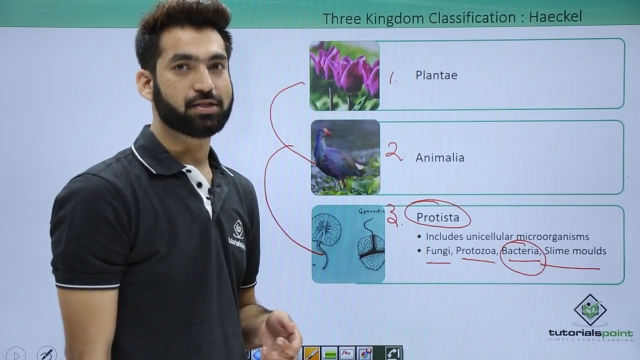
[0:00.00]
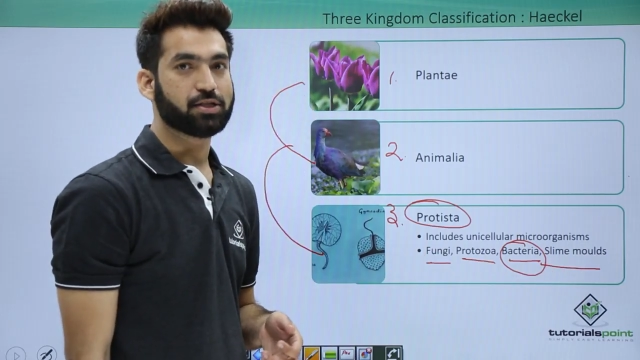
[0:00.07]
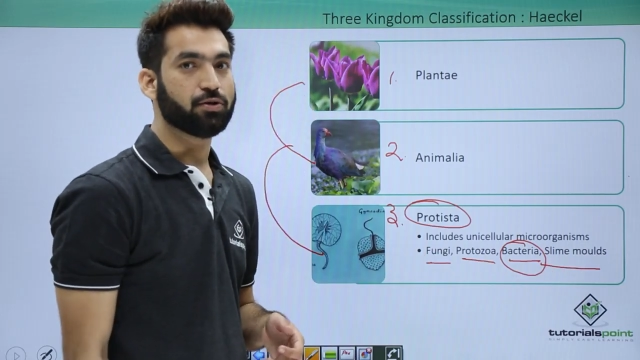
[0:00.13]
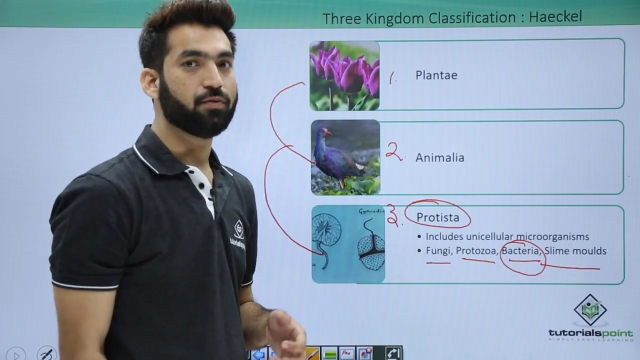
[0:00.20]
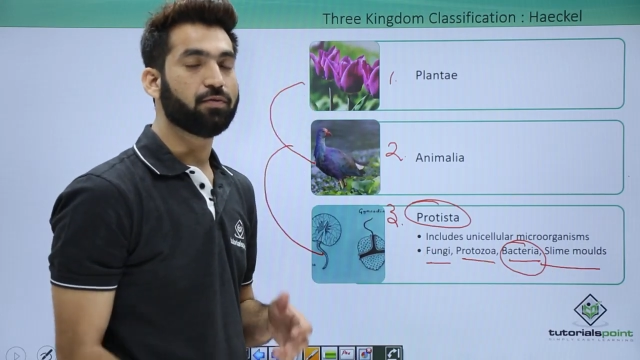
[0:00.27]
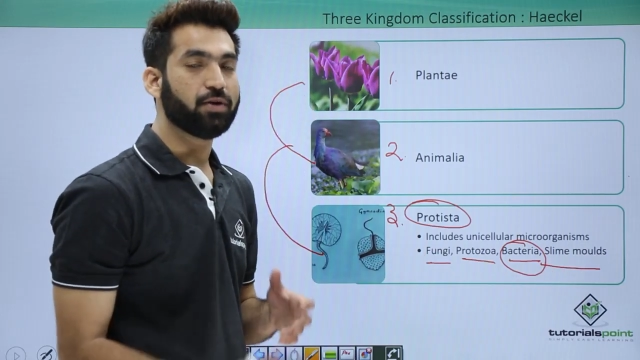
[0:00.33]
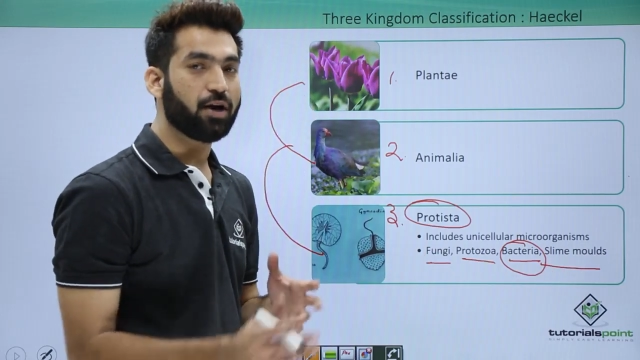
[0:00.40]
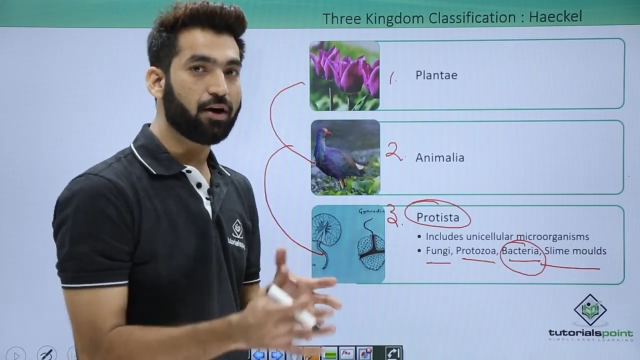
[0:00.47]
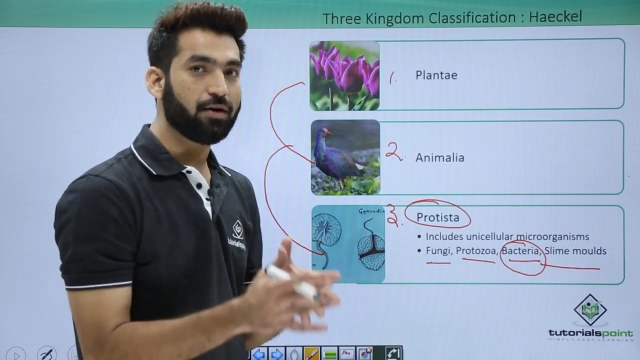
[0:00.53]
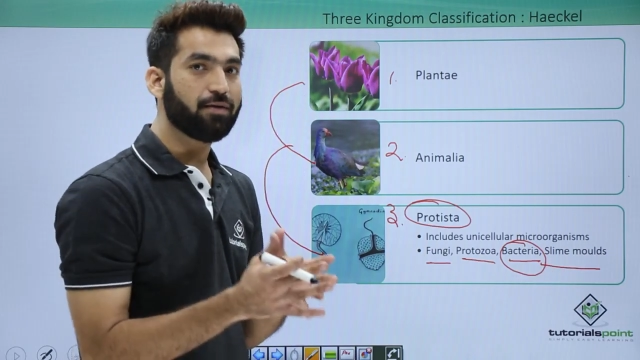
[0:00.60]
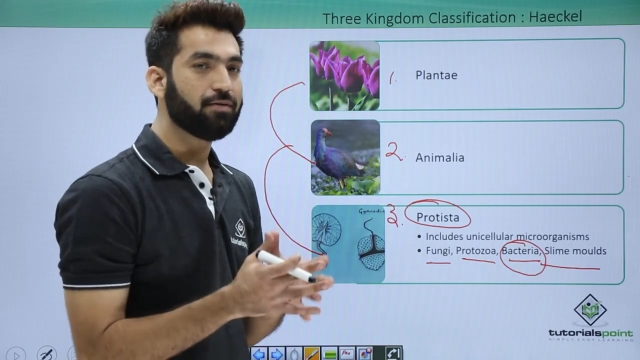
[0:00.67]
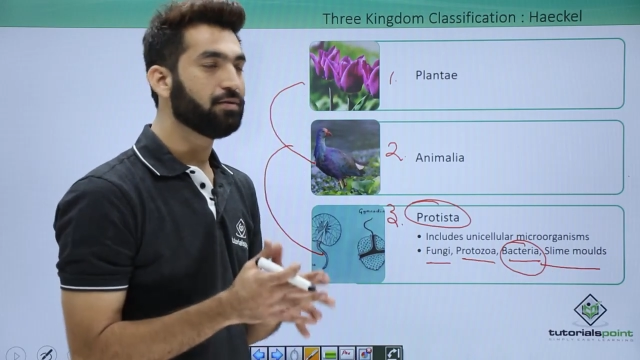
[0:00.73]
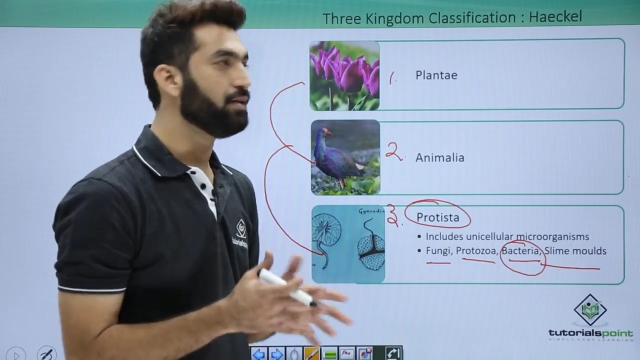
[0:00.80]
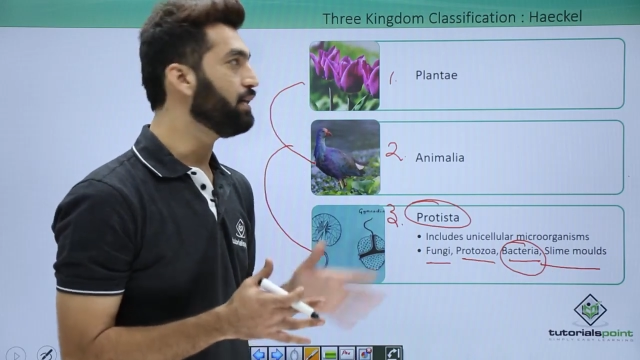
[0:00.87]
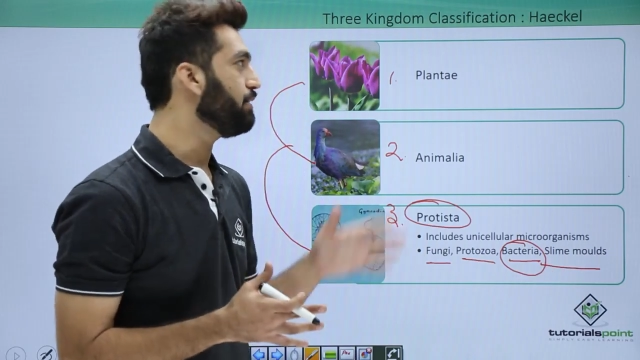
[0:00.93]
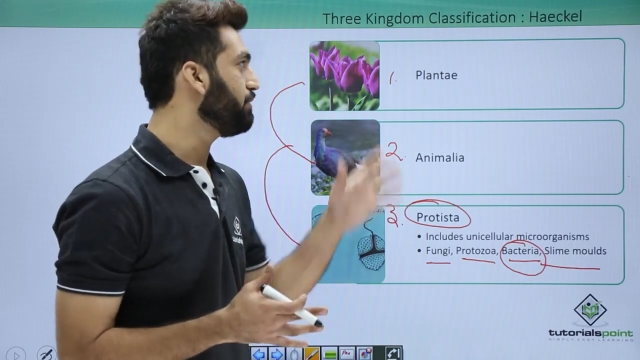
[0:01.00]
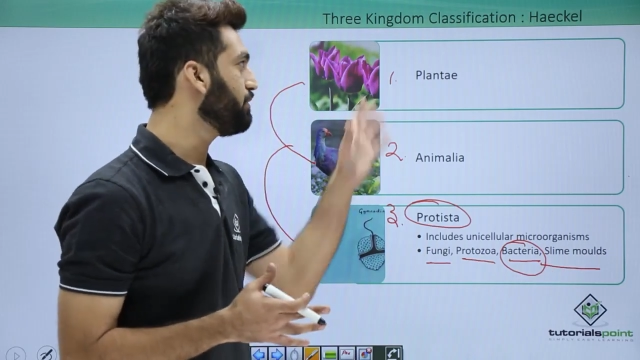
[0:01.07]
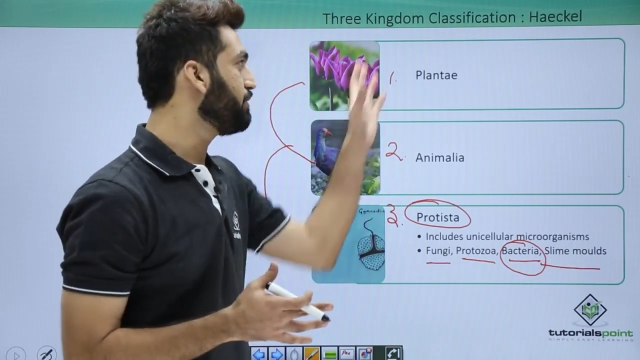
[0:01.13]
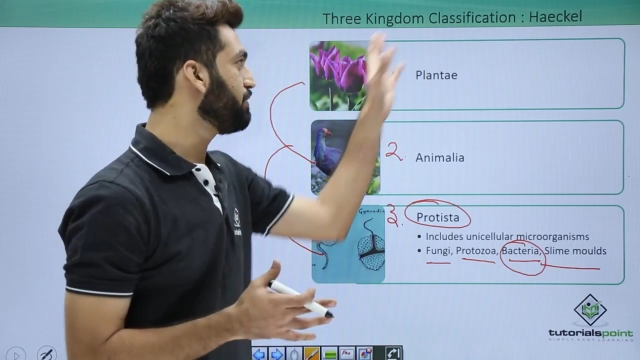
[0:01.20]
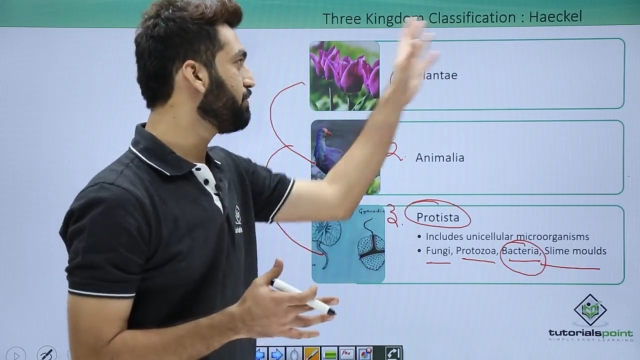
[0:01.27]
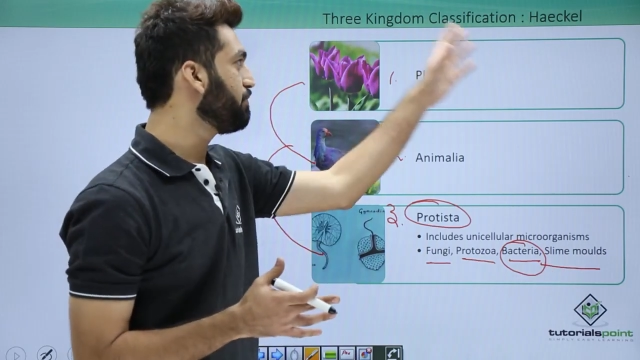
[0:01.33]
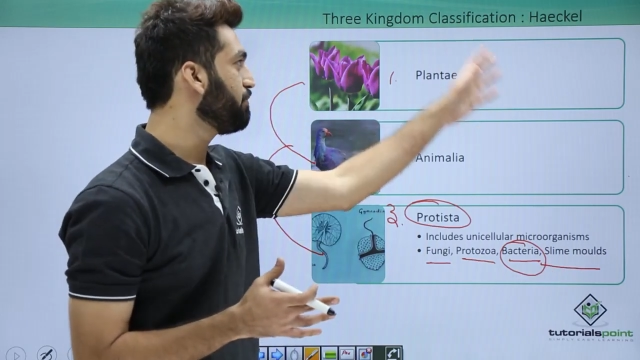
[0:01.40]
So now the
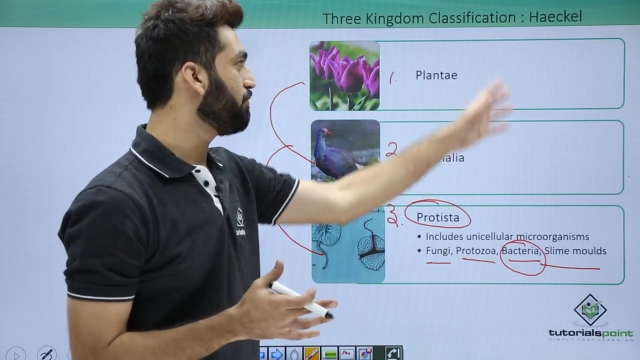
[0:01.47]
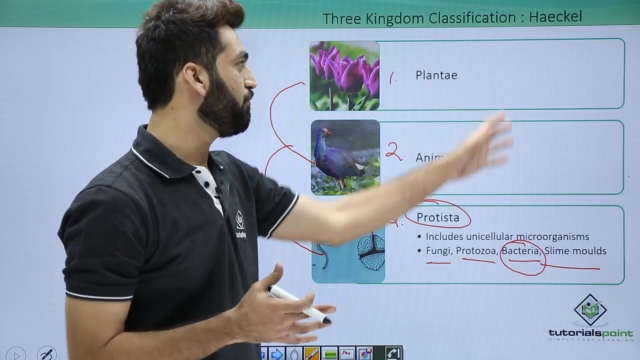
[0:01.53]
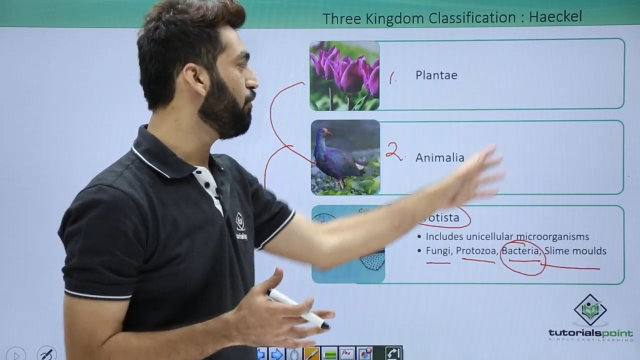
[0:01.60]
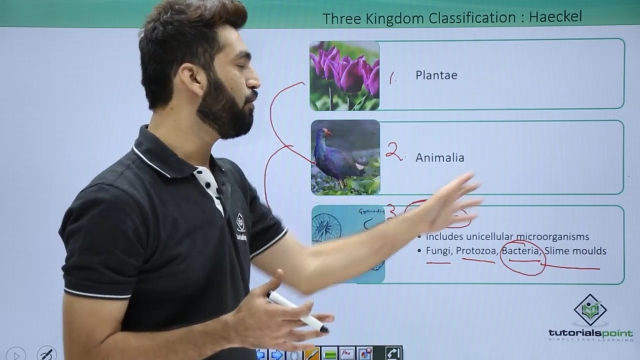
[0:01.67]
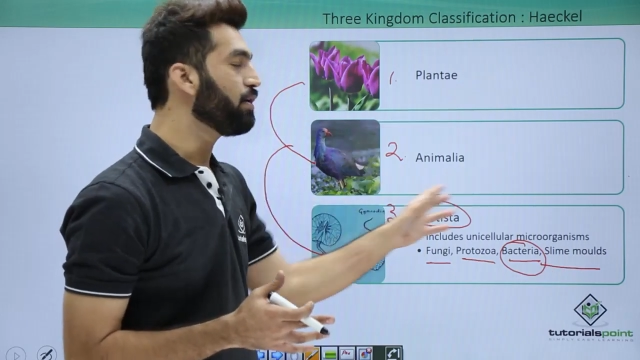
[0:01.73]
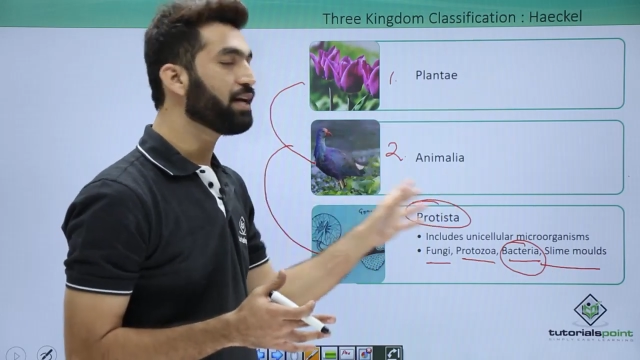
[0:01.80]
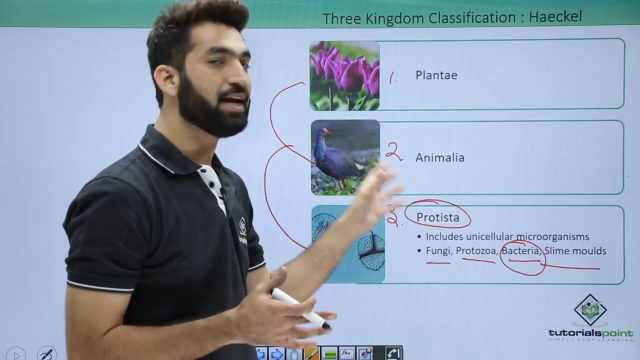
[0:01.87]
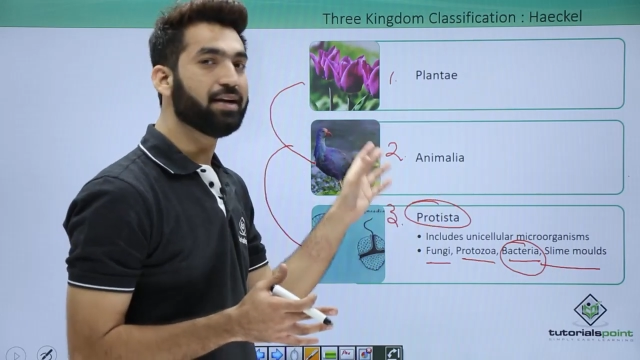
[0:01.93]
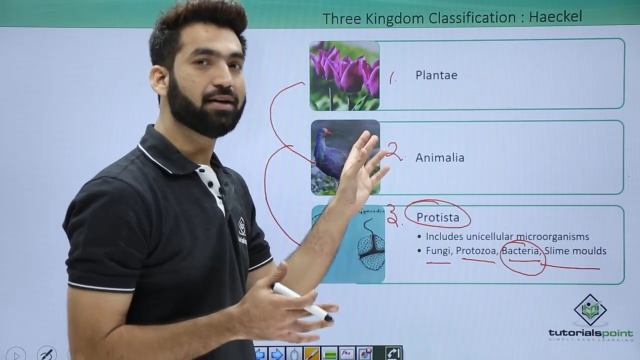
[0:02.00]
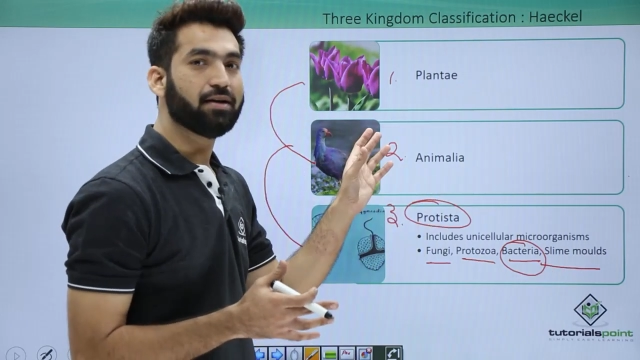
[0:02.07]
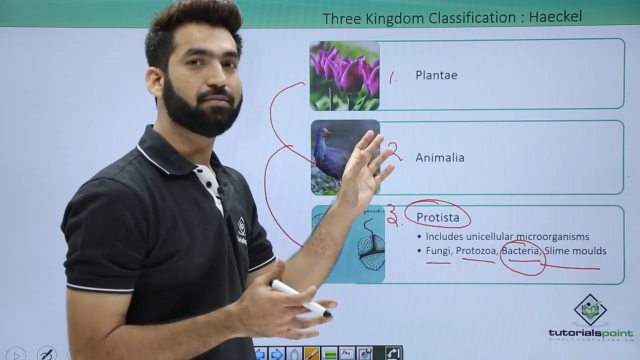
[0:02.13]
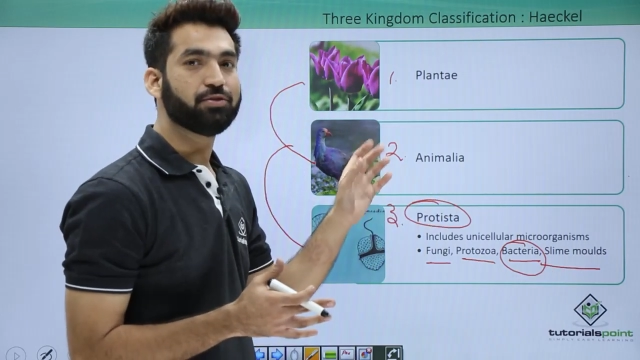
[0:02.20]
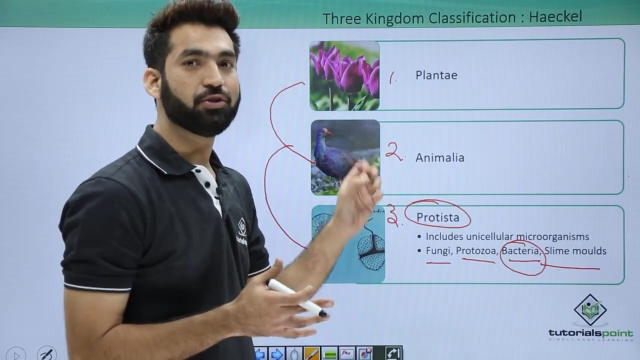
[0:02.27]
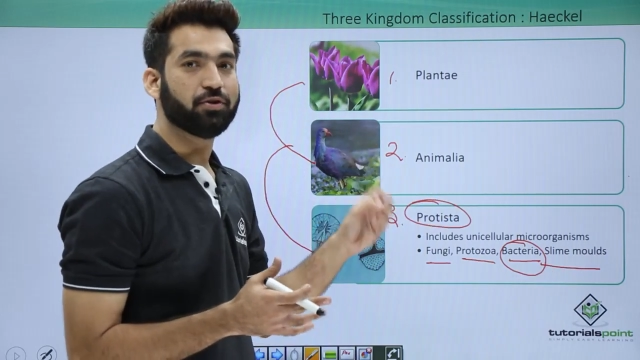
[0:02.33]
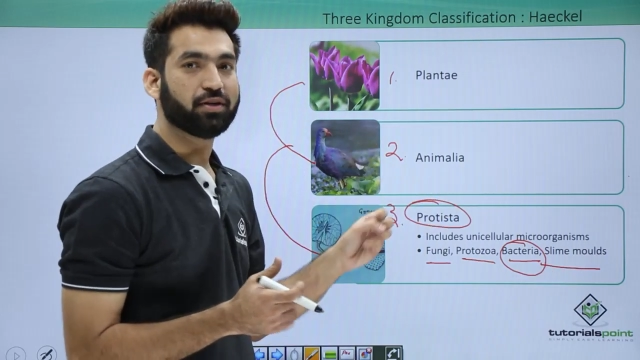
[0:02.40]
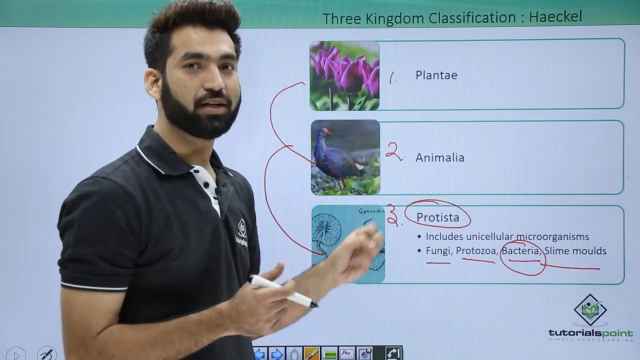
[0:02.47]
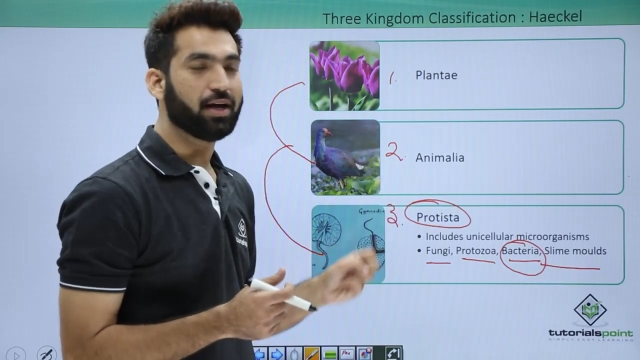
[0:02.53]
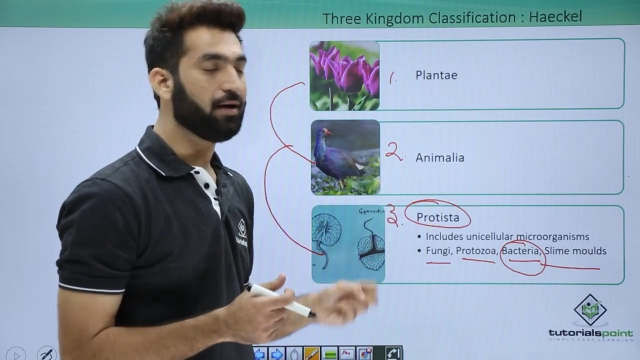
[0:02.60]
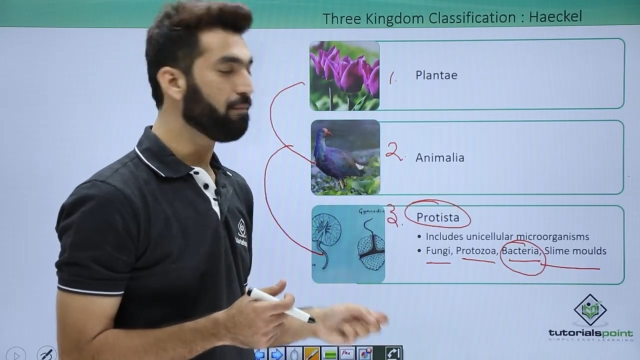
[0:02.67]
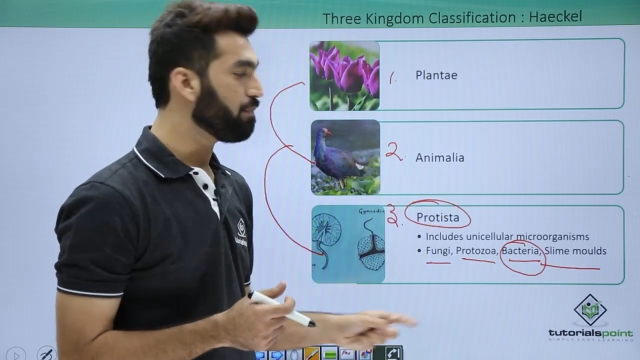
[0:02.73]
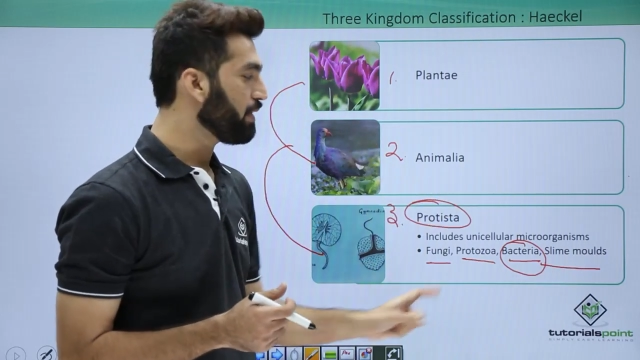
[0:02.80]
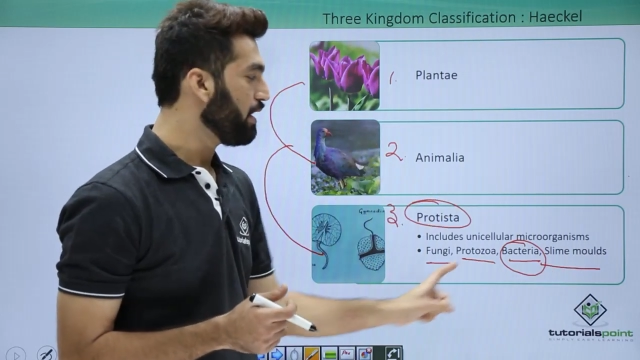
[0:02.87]
fourth kingdom should
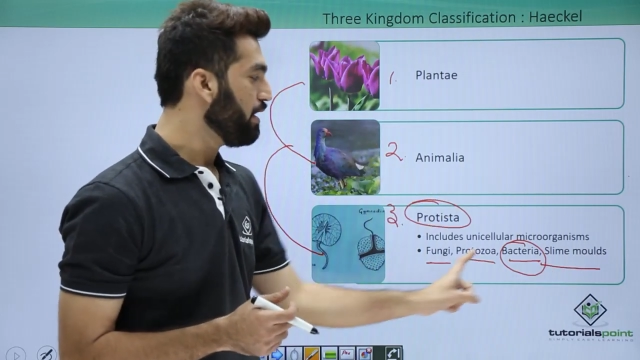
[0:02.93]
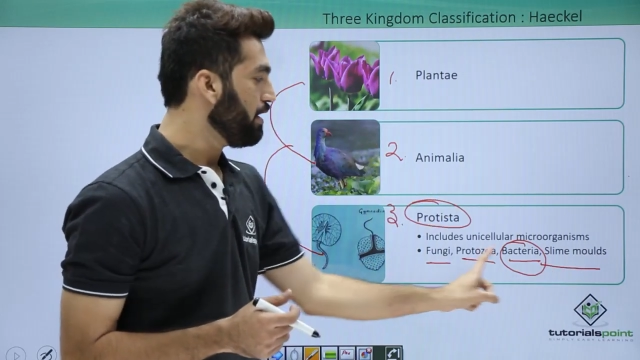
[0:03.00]
come,